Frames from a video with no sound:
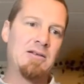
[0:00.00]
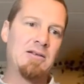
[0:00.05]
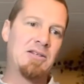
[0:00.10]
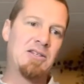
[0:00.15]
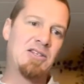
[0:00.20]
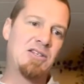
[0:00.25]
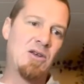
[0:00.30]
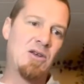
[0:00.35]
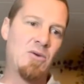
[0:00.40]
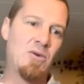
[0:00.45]

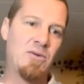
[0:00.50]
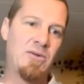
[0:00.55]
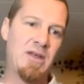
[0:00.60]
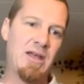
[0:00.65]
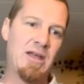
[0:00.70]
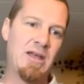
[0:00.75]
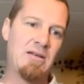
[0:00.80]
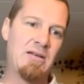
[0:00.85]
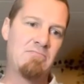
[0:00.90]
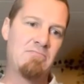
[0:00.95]
so
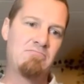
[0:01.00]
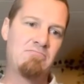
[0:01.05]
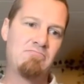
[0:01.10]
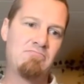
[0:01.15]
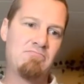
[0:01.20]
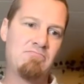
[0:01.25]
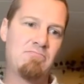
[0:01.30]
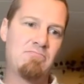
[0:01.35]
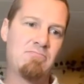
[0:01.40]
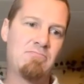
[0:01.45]
then
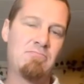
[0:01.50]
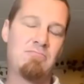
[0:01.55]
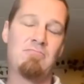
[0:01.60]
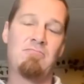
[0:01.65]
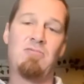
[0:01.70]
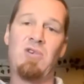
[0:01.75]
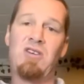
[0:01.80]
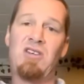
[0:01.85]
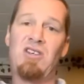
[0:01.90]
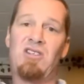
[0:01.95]

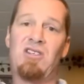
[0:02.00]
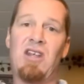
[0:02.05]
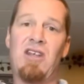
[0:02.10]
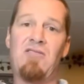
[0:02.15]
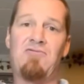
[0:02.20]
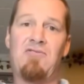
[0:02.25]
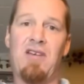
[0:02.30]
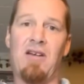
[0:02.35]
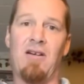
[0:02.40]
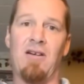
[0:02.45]
we'd
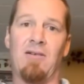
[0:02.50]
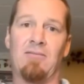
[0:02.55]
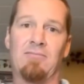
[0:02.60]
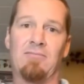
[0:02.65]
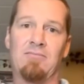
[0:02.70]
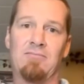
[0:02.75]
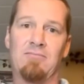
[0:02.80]
sit there.